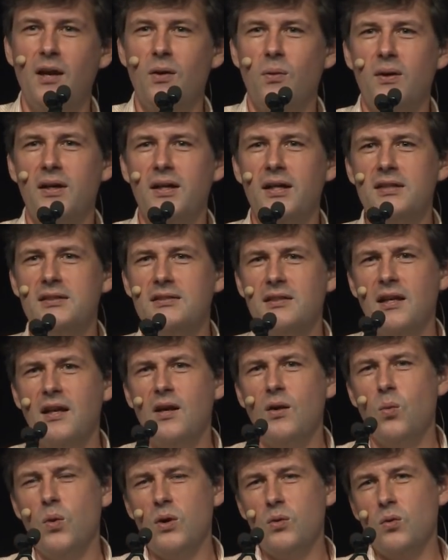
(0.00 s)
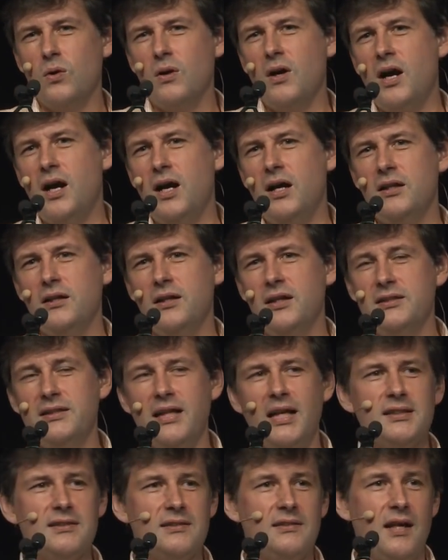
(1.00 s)
Whereas when we're on a
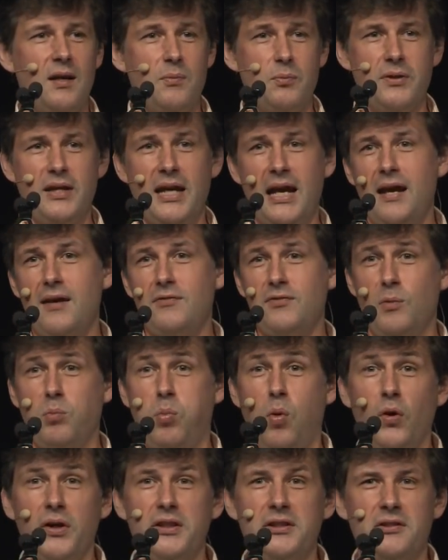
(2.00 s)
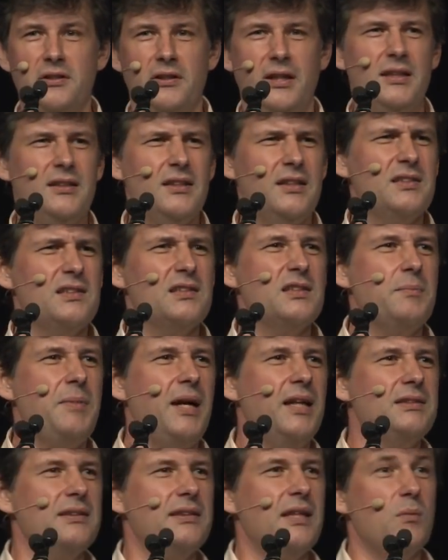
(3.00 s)
desktop, we have a pointer. And this is
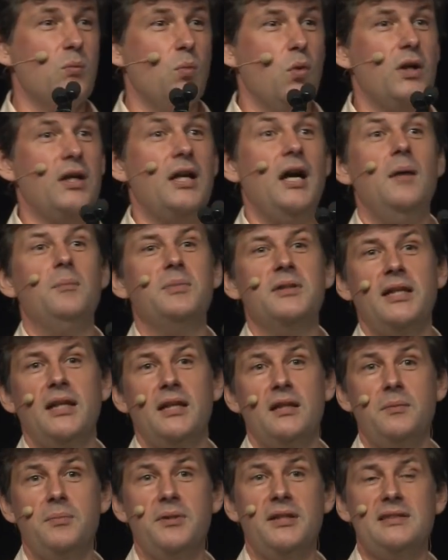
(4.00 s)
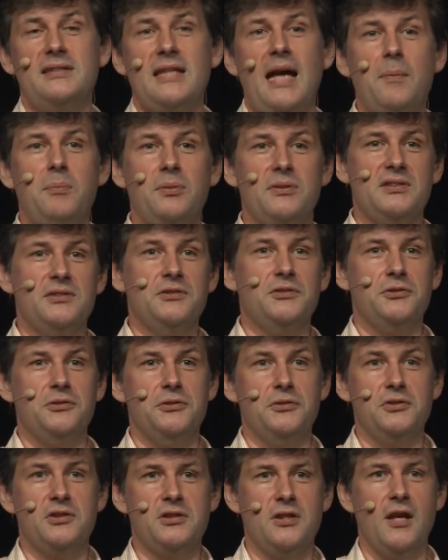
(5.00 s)
about to get more complicated because Apple's
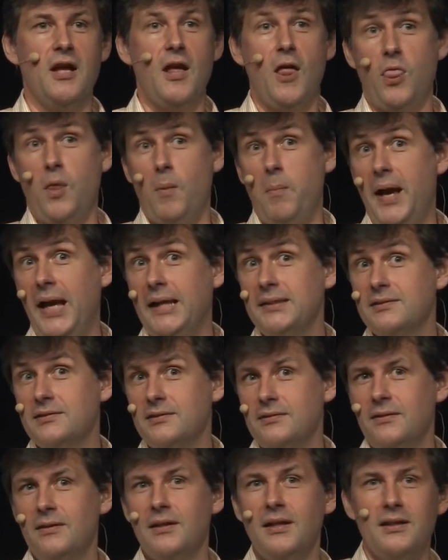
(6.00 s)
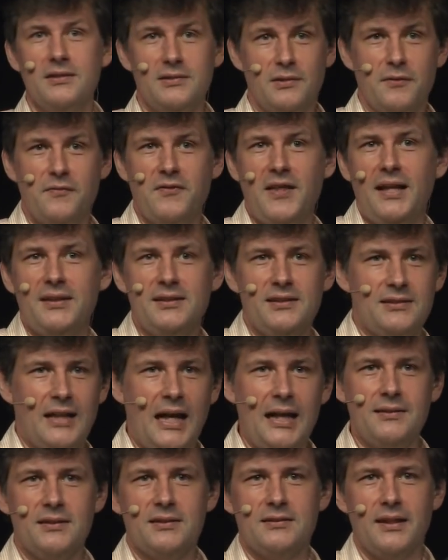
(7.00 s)
introduced the pencil. So if that
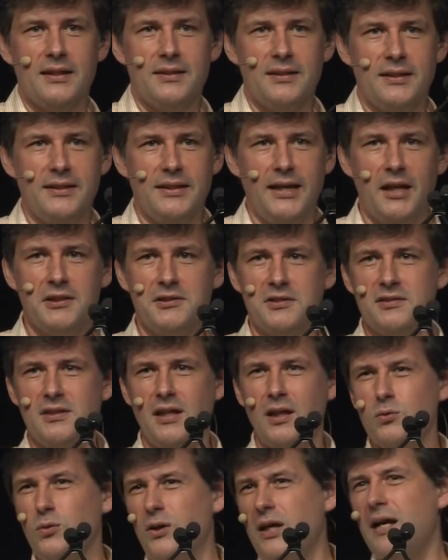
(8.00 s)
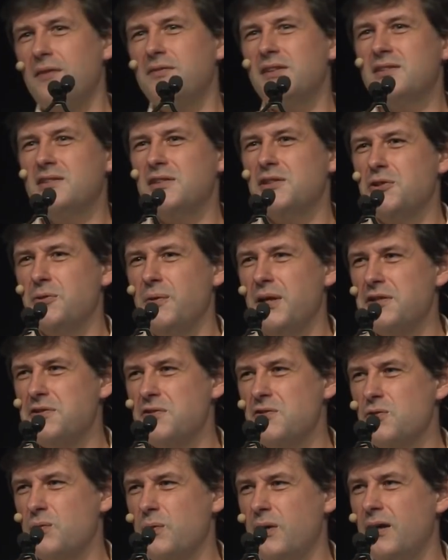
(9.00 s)
stylus-like thing catches on, we'll have these
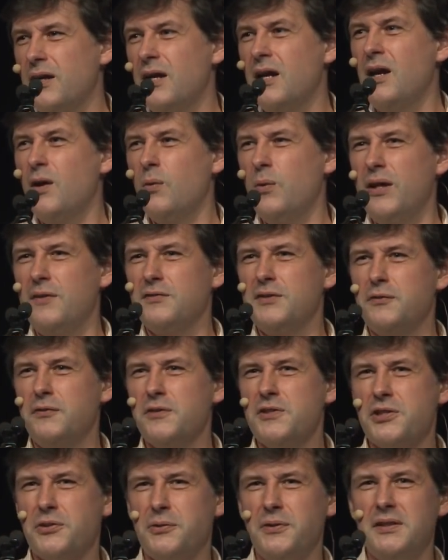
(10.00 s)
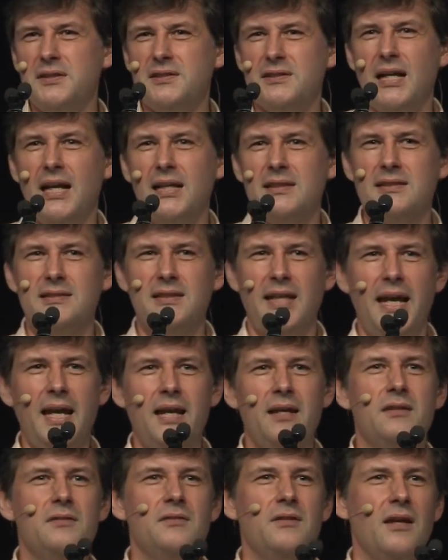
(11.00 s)
situations where we have different screen sizes
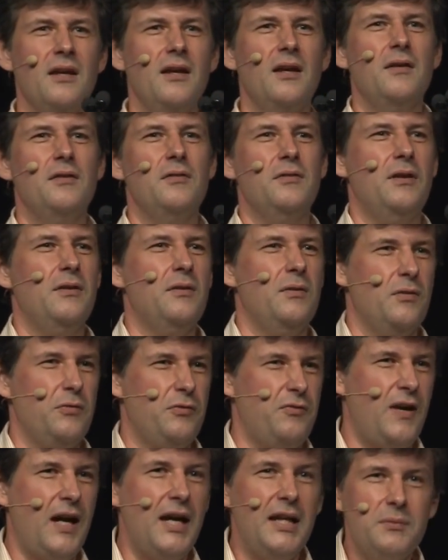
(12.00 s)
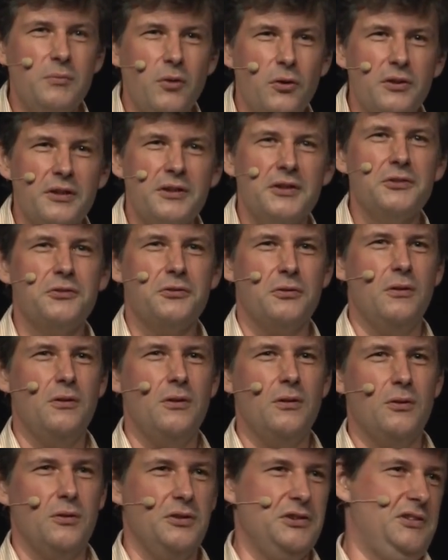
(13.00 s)
and uh, fine motor
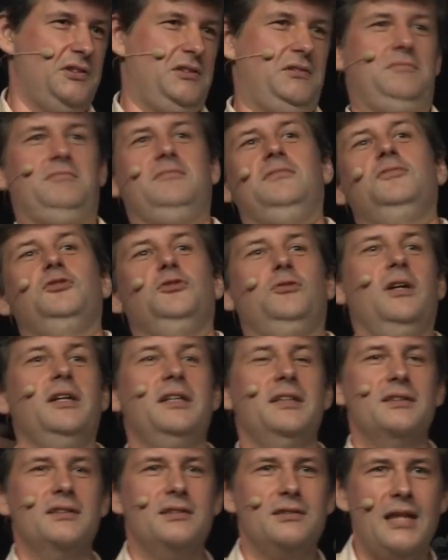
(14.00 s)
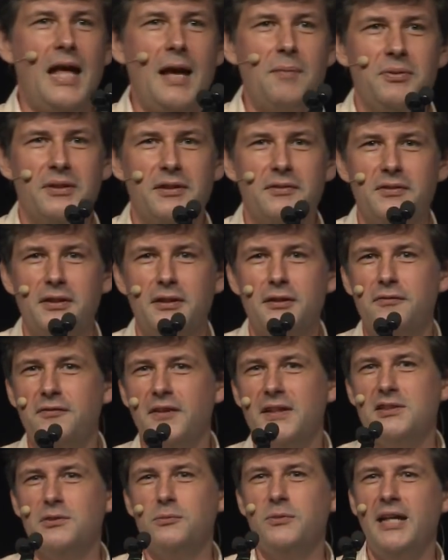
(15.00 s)
control or just drunken slapping of the
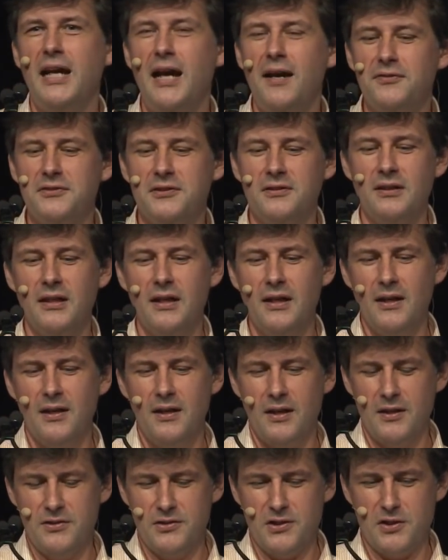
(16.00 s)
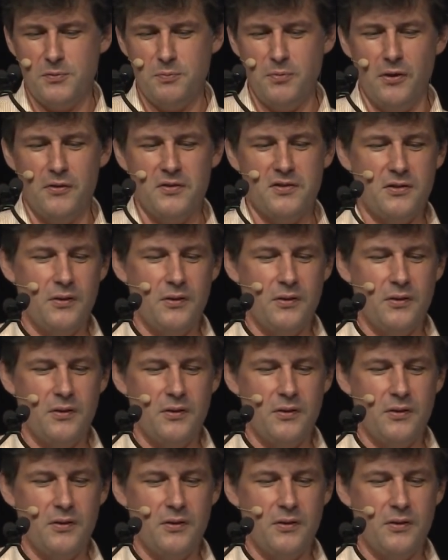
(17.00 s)
interface, and we have to adjust both.